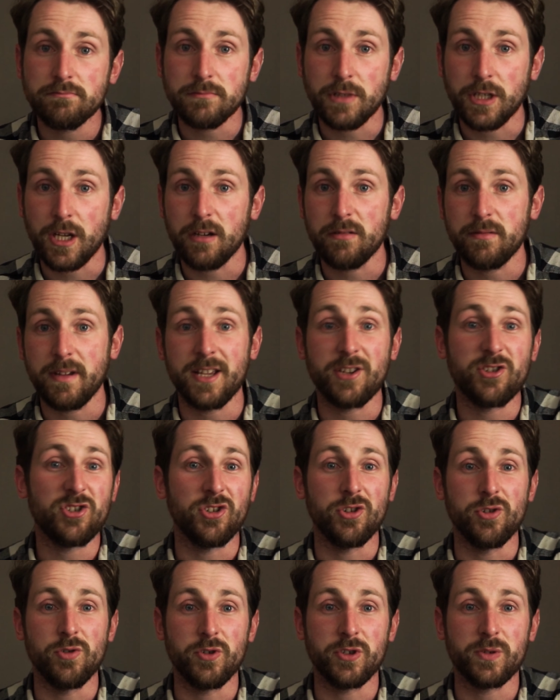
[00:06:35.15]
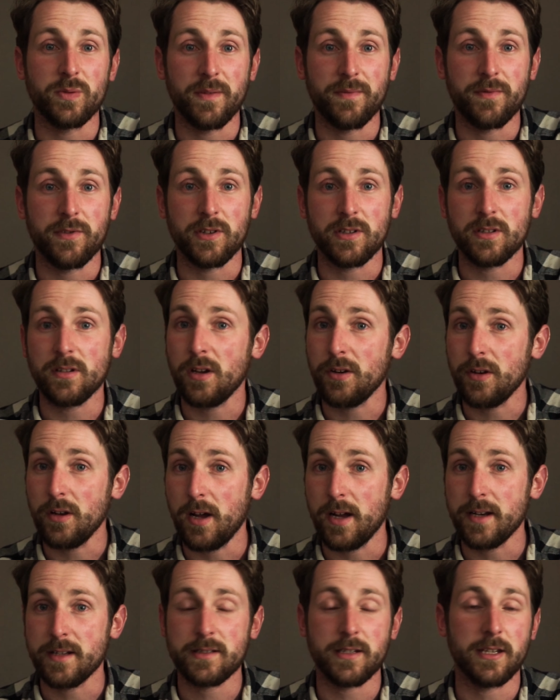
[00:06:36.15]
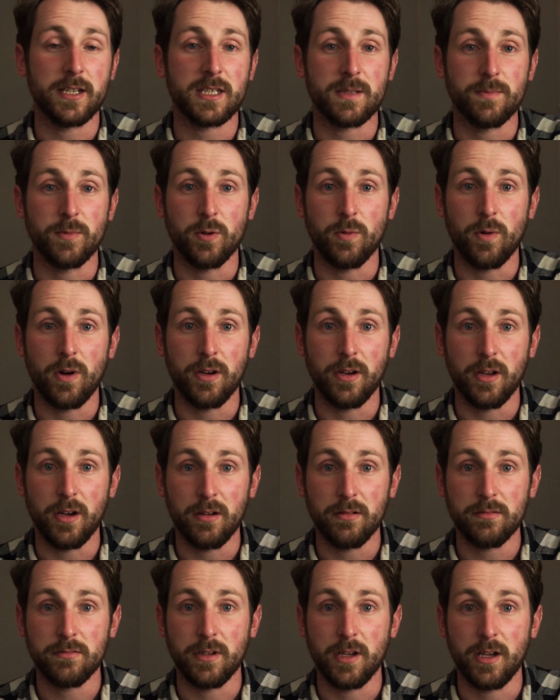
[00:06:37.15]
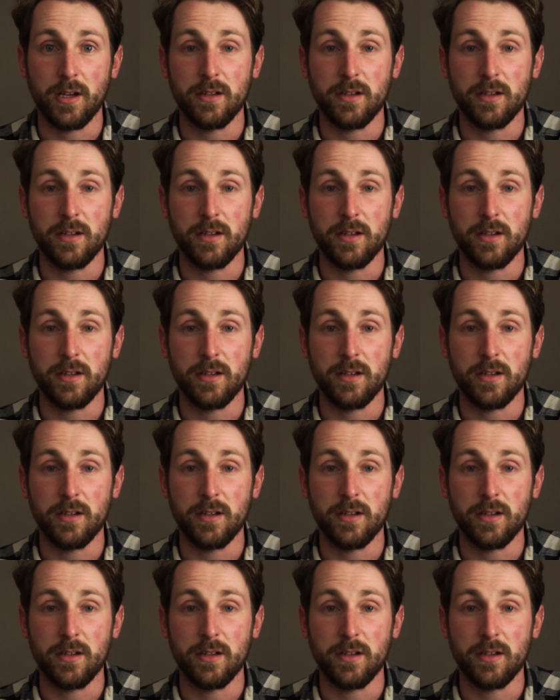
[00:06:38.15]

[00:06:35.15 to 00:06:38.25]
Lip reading: you know, issues with the online system or whatnot,